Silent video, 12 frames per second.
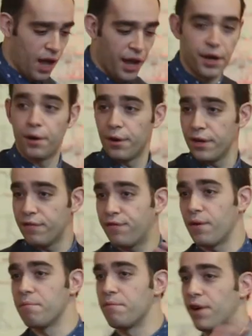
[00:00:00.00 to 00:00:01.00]
I heard it
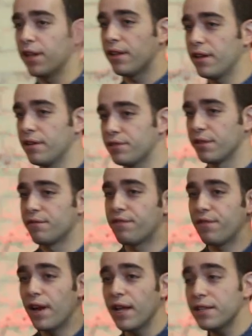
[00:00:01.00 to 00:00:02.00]
from relatives and
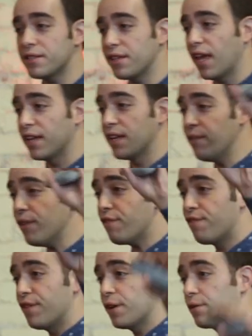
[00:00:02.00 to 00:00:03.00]
friends, and it even
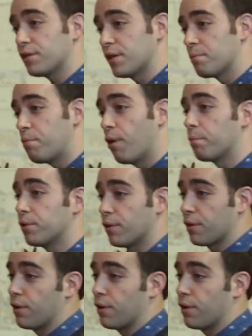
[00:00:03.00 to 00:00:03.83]
figures in popular